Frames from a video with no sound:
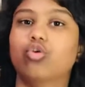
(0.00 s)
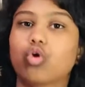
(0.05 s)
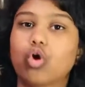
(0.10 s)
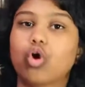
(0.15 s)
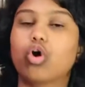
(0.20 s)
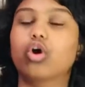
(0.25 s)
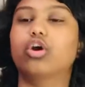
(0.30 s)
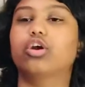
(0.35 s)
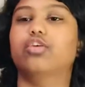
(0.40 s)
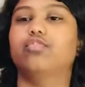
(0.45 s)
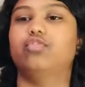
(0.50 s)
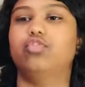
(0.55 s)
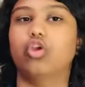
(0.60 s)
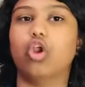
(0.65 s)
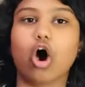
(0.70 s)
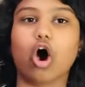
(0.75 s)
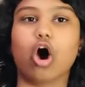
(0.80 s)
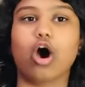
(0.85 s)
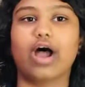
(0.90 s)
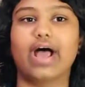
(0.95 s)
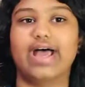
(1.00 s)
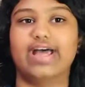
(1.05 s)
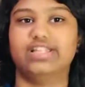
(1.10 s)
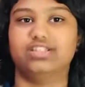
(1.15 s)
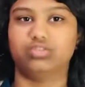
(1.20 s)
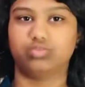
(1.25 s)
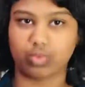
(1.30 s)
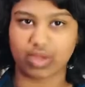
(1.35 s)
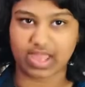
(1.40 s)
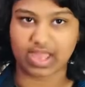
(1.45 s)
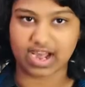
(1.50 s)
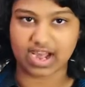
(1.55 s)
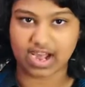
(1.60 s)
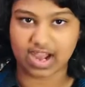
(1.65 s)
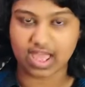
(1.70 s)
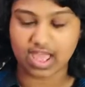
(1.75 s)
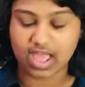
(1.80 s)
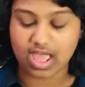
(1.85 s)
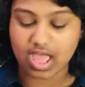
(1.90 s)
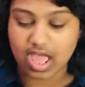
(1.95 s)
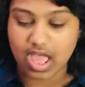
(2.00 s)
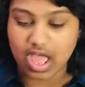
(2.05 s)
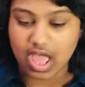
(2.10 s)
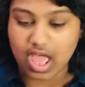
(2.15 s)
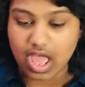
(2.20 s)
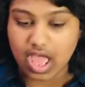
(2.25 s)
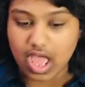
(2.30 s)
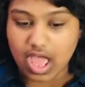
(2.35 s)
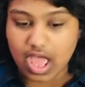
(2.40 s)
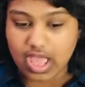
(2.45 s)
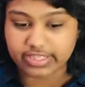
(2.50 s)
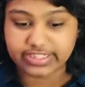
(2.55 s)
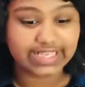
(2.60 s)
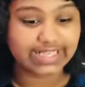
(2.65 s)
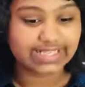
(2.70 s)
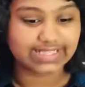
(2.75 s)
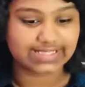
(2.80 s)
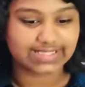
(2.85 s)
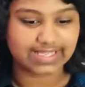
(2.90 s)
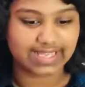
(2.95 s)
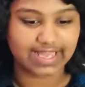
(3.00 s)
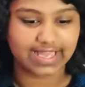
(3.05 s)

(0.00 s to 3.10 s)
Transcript: code of law as well. Geez,